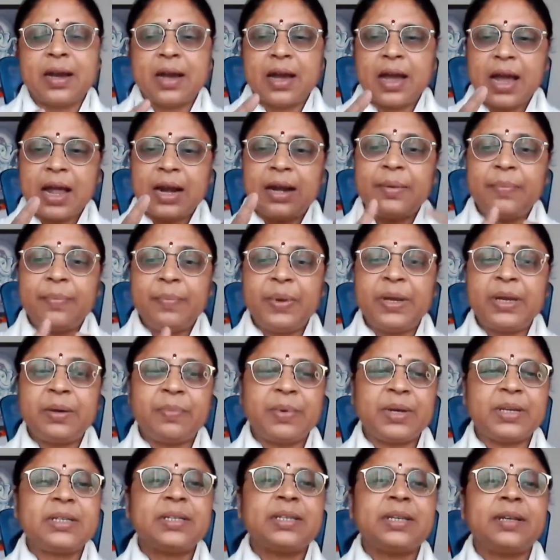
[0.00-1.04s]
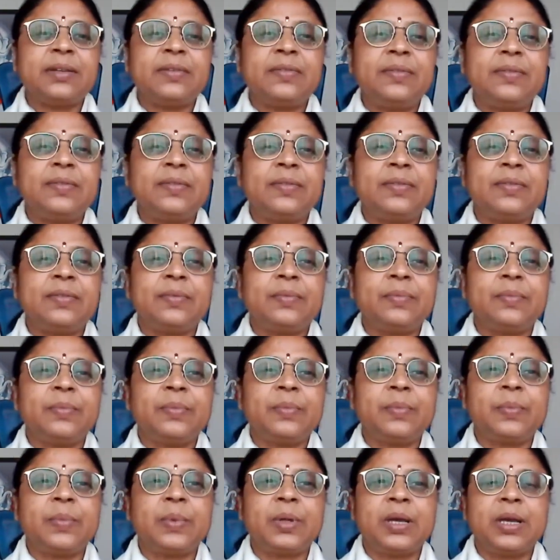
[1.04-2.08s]
I'll repeat myself.
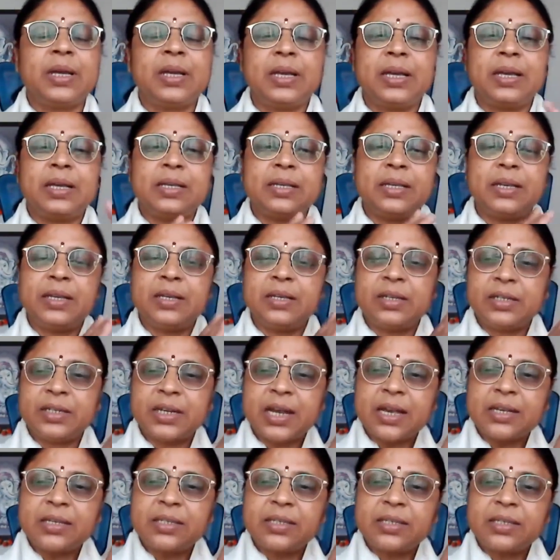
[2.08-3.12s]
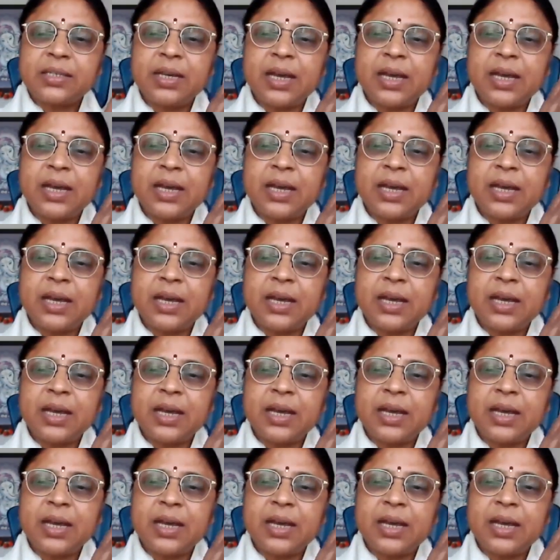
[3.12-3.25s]
Shastra